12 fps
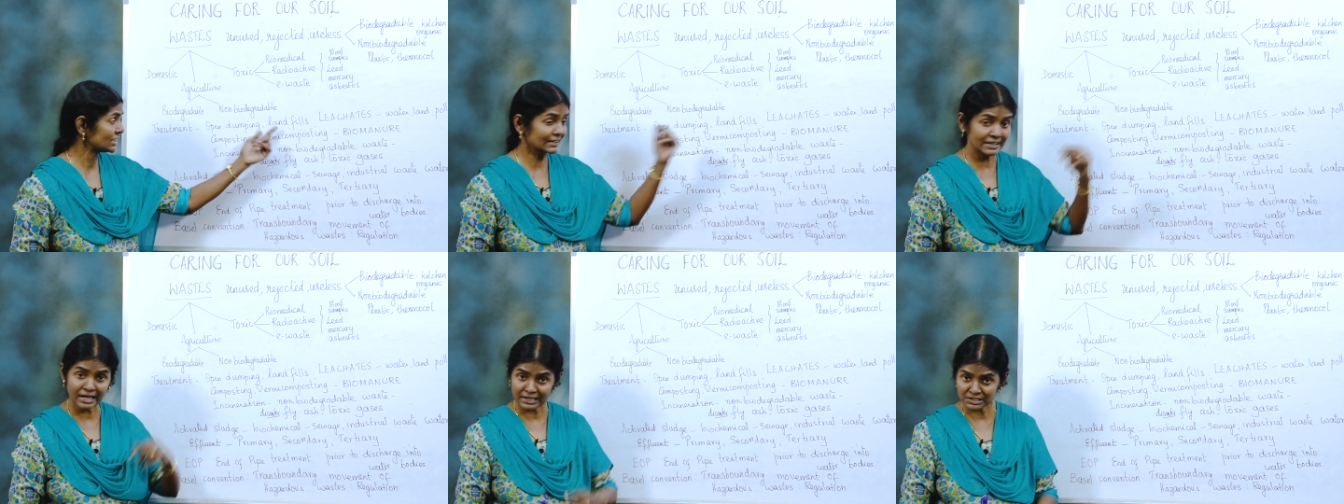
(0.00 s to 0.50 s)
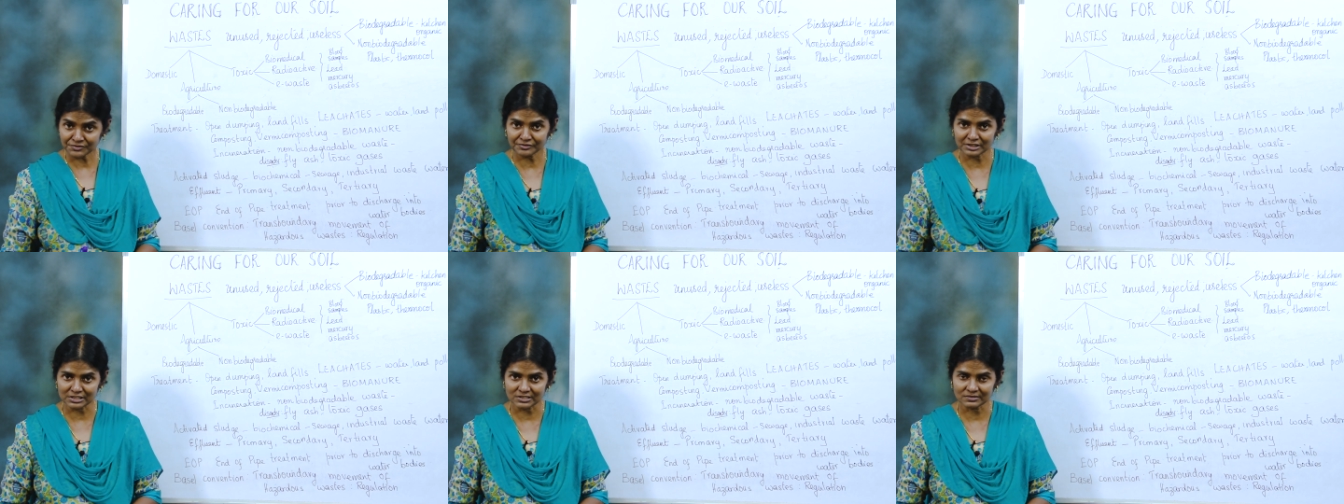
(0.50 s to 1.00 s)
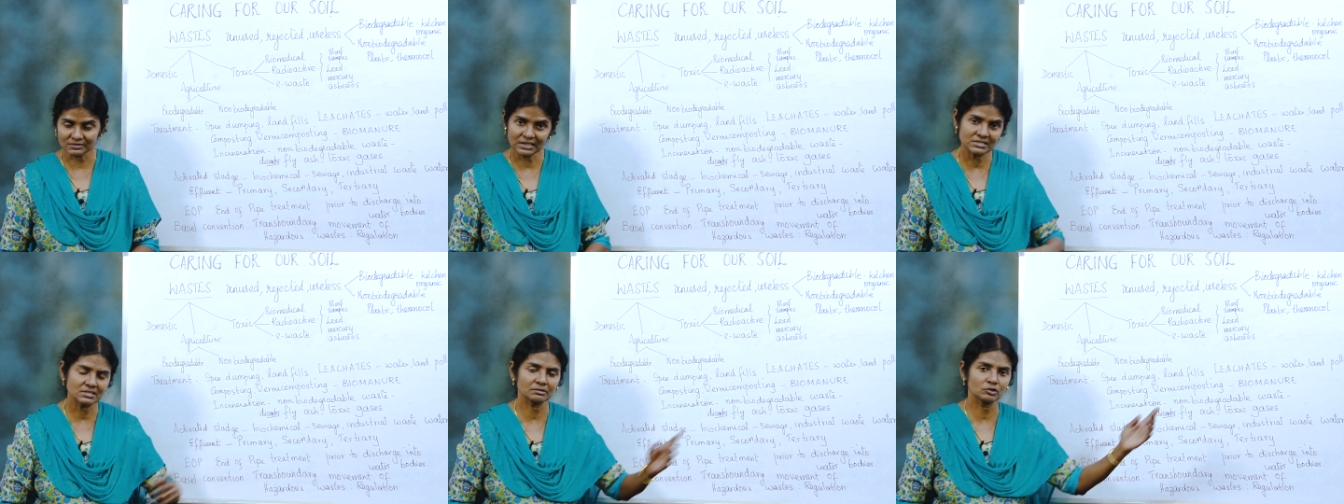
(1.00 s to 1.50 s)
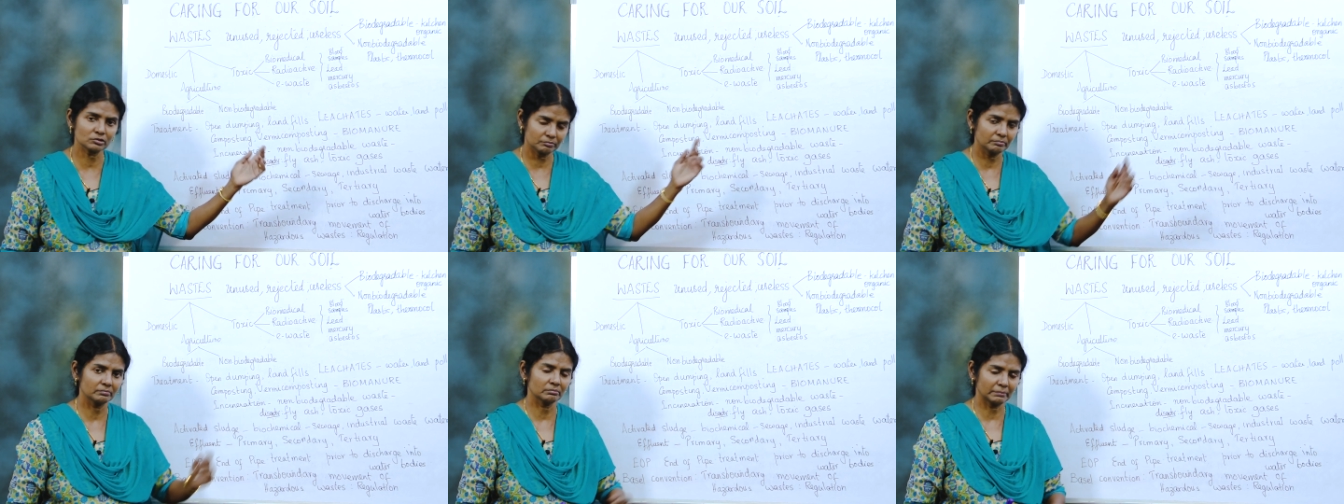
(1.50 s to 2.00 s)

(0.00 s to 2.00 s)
Landfills, that's a good,